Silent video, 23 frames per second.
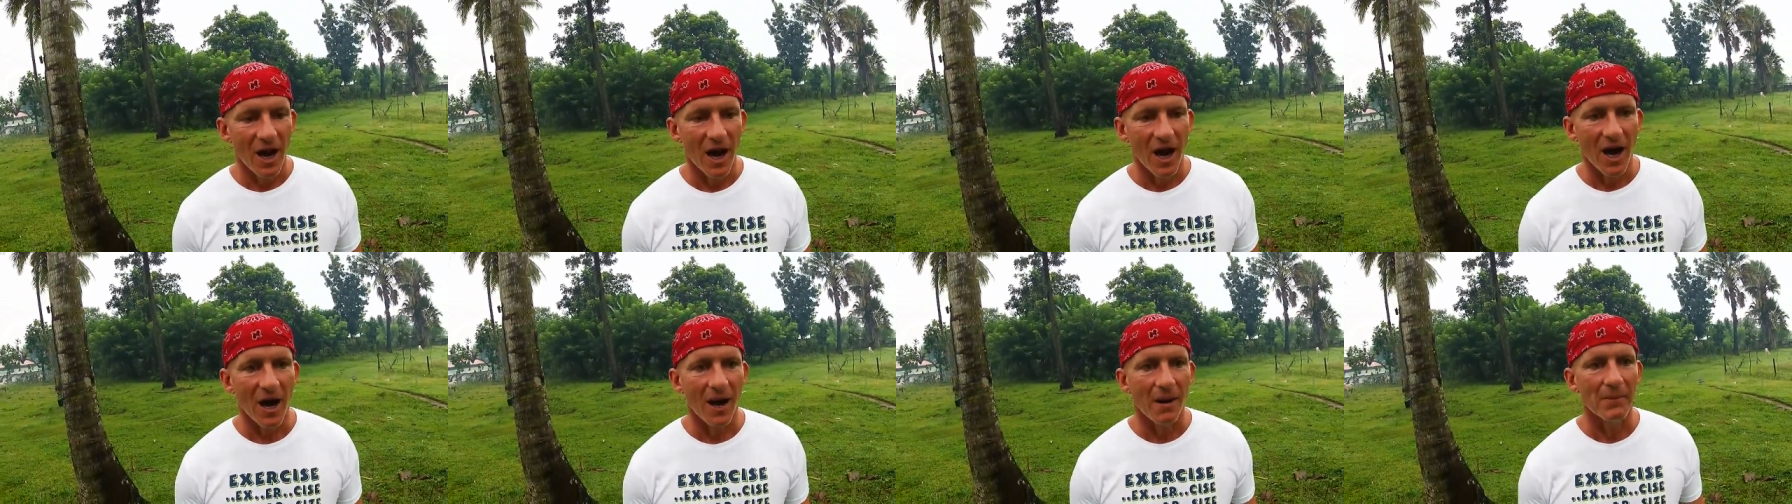
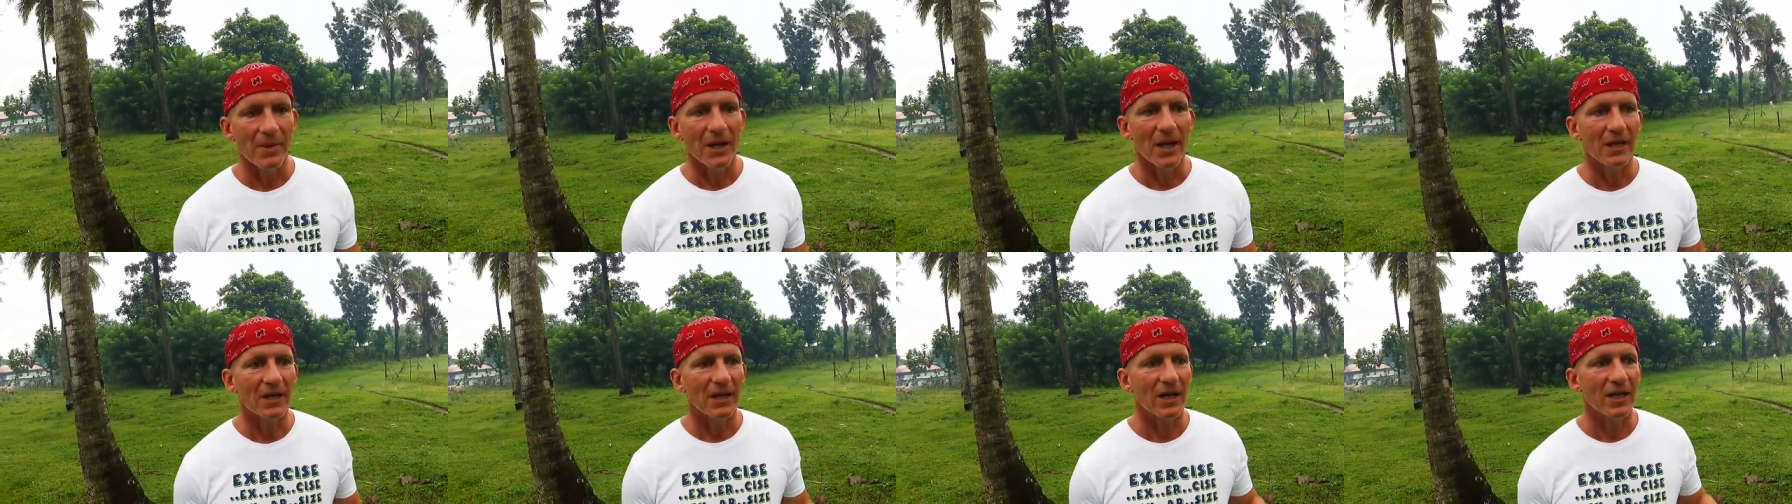
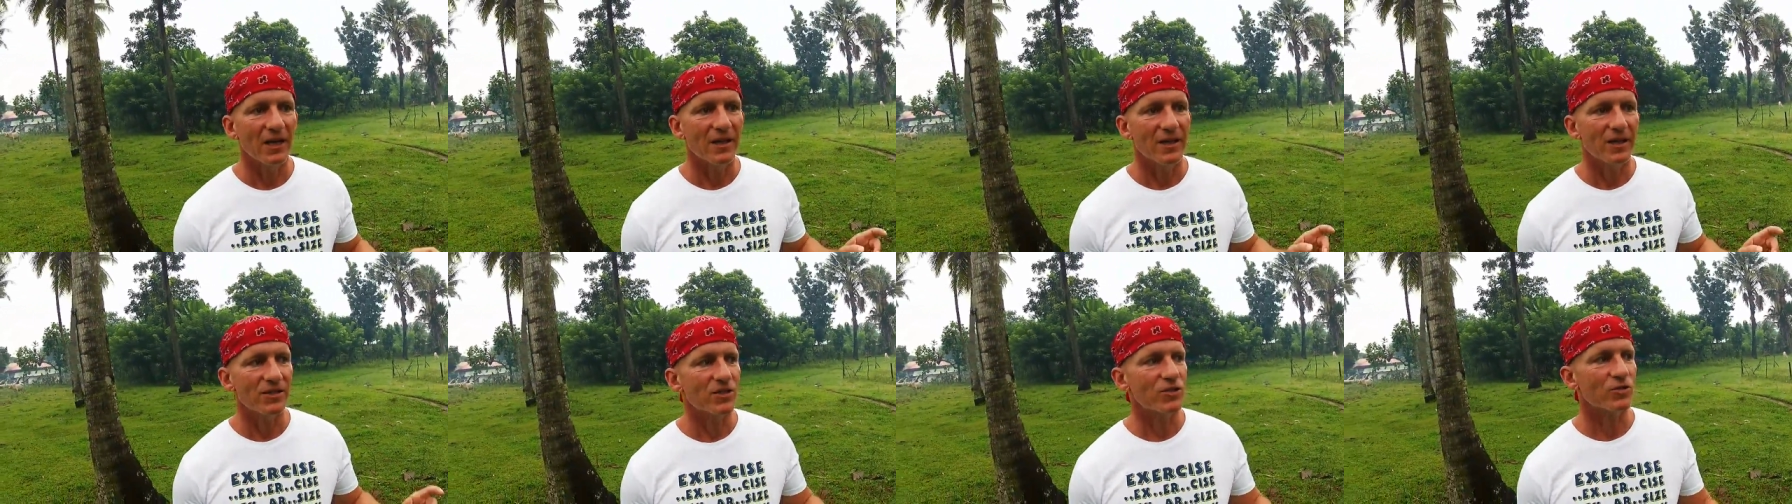Um,
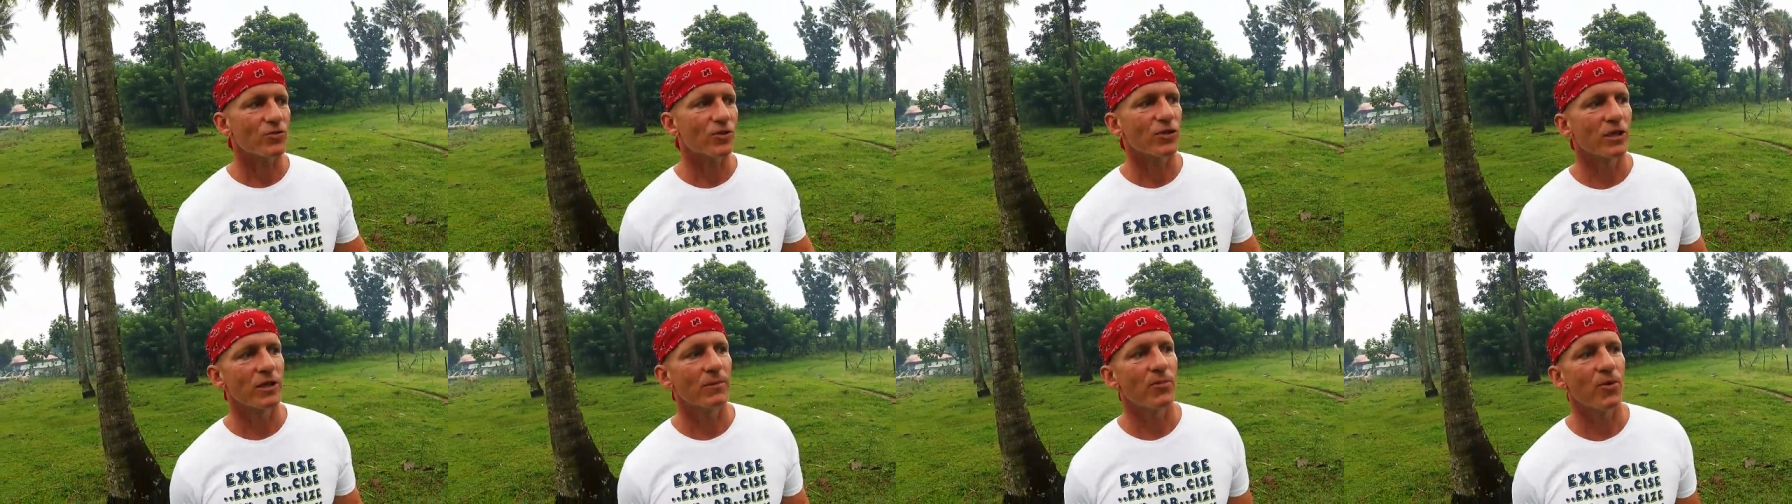this is
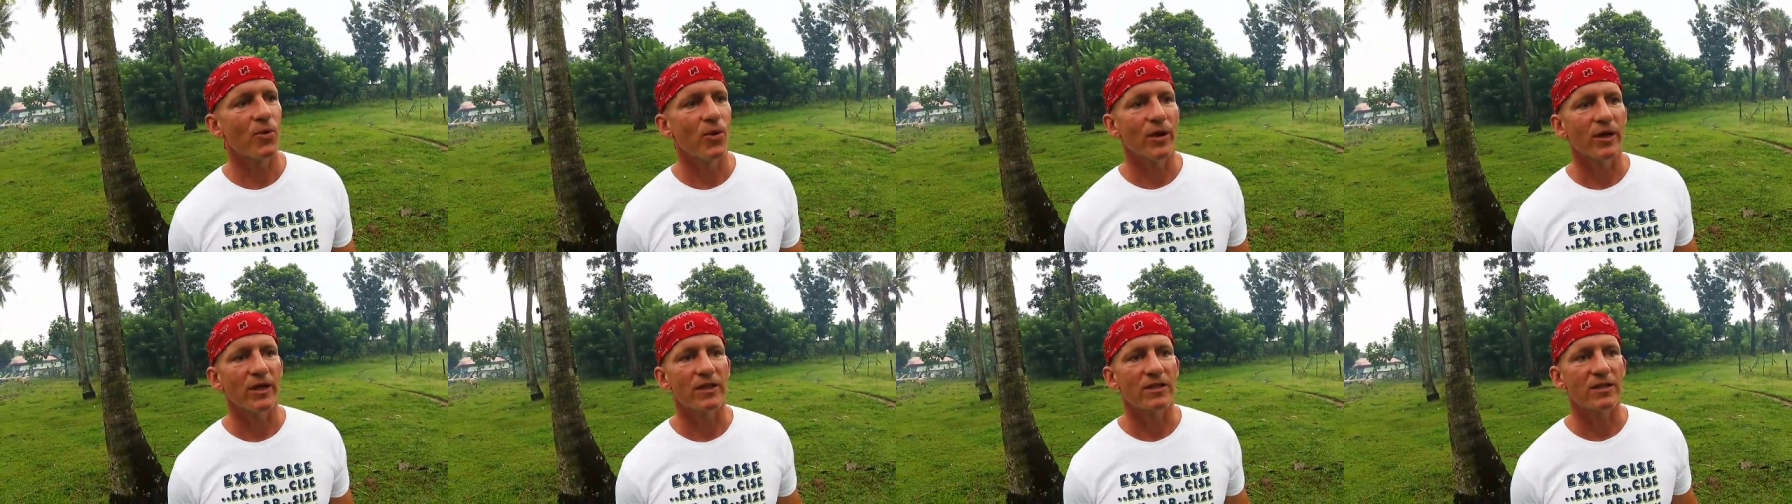really
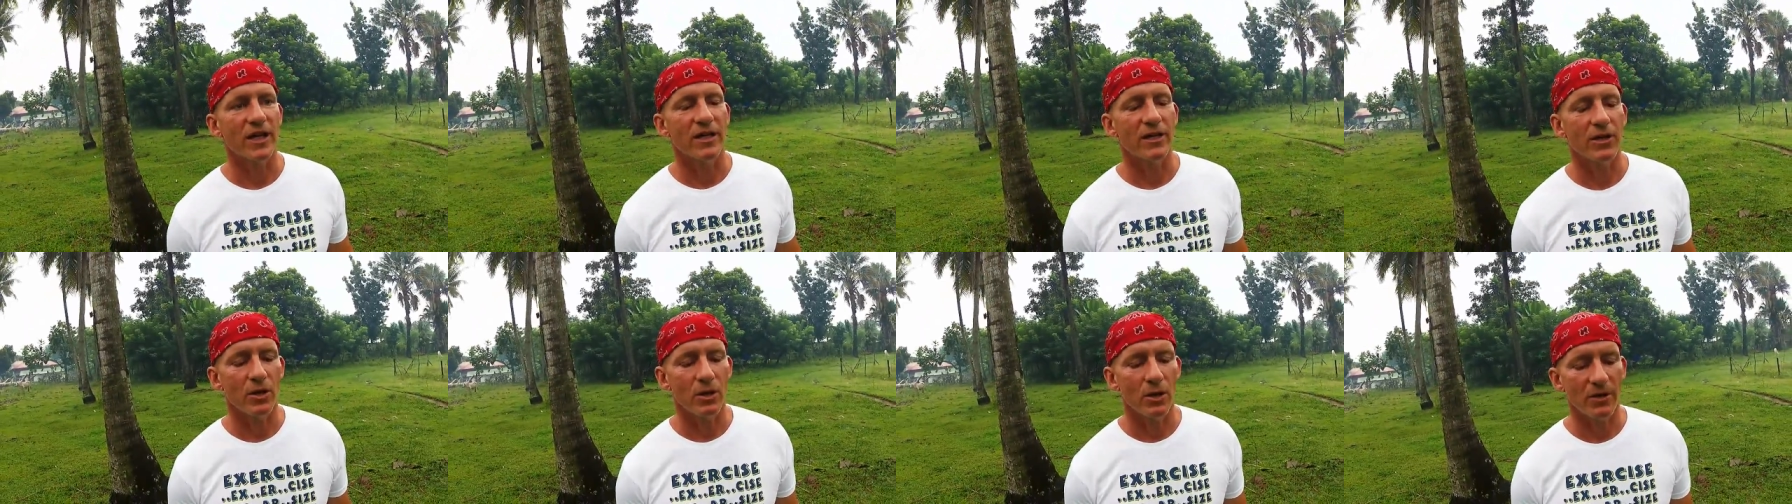important because
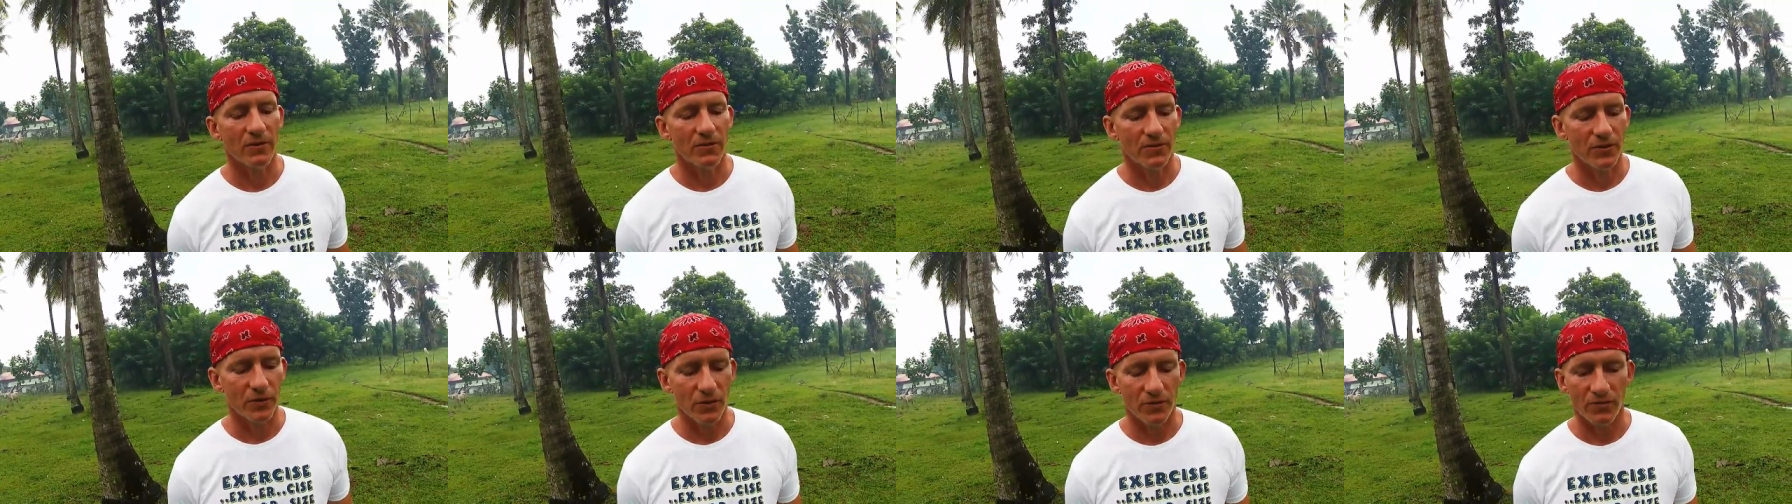I know
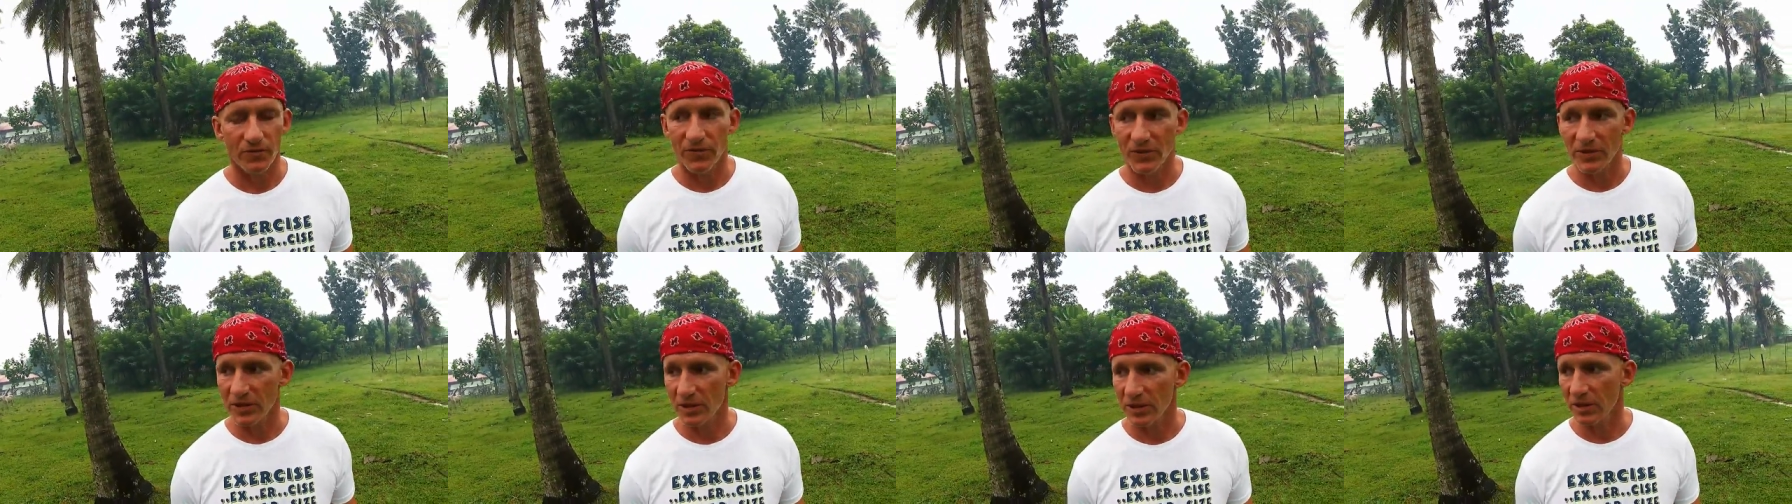if you've
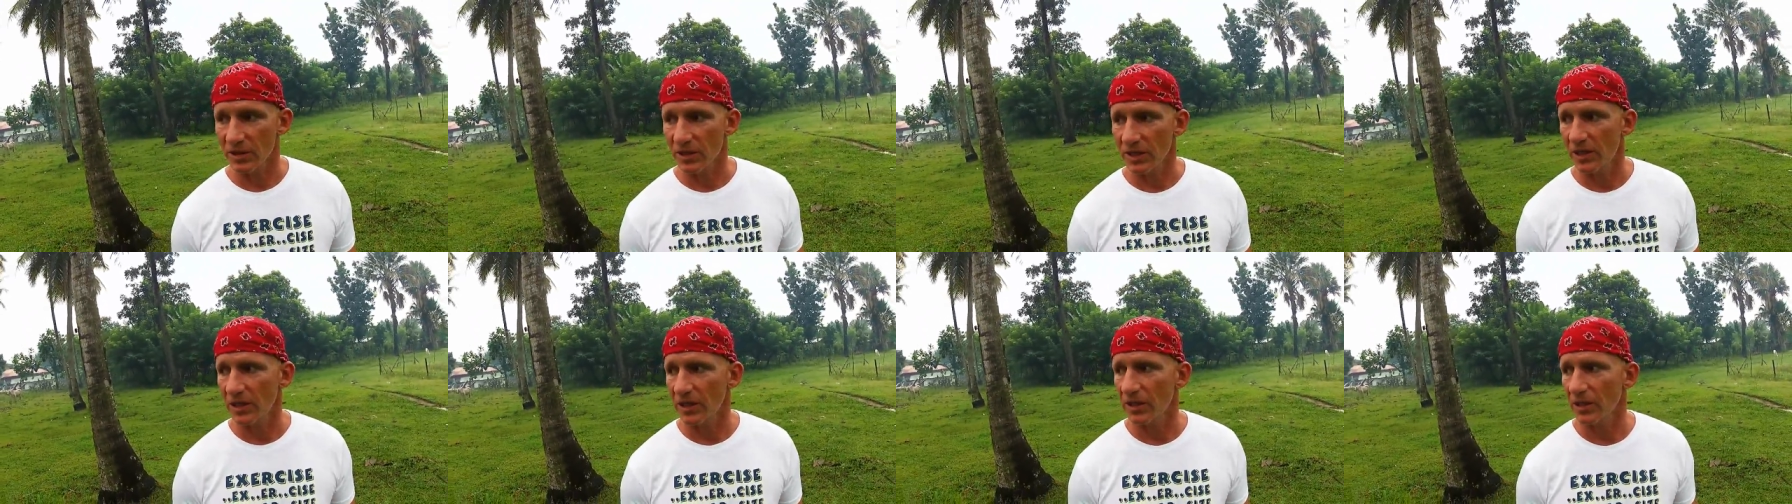
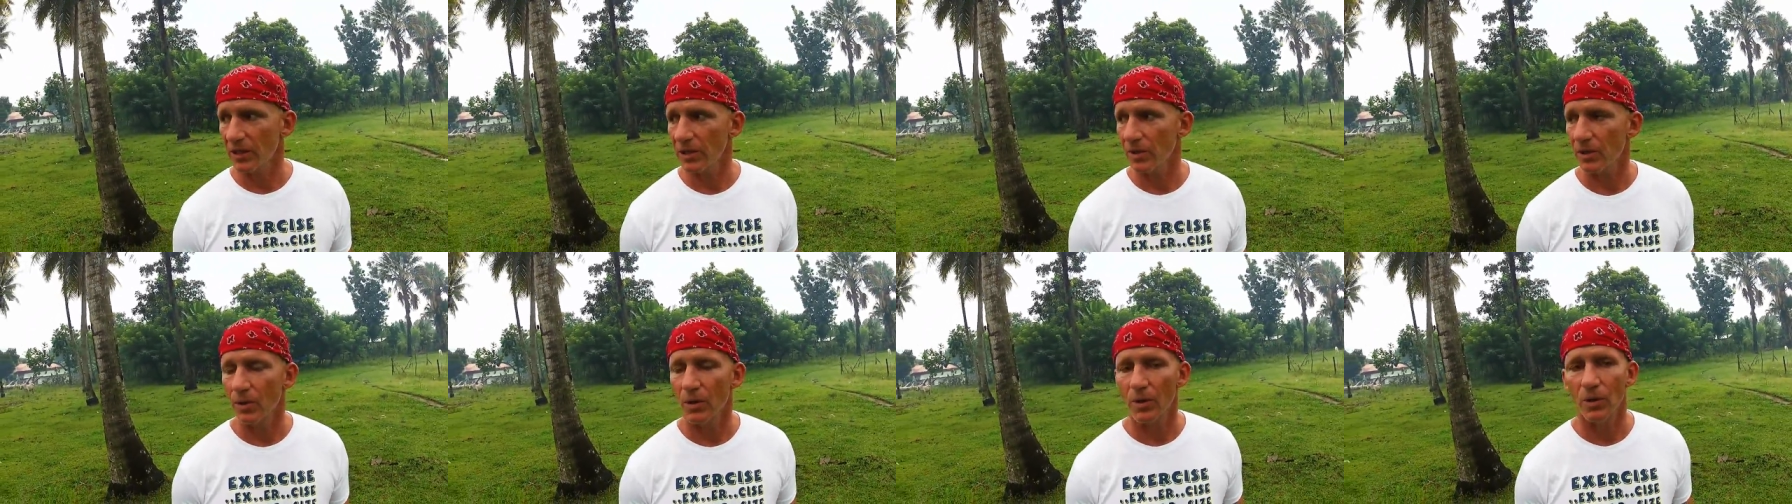visited
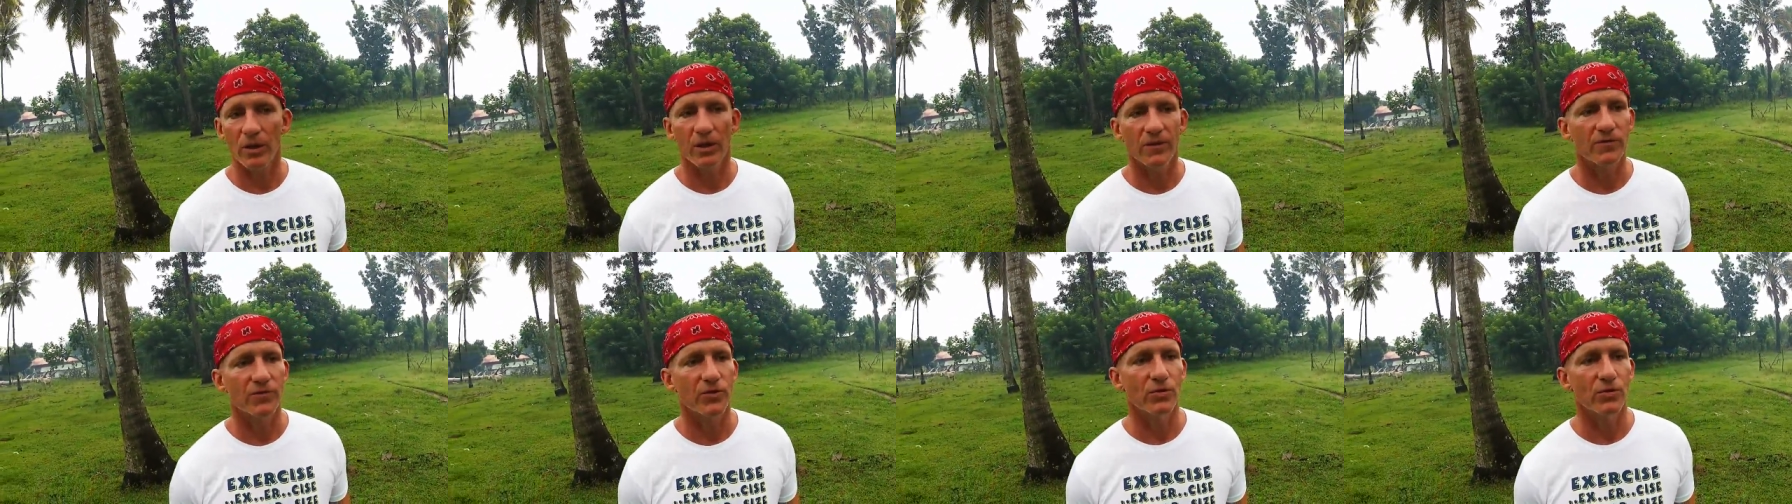here or if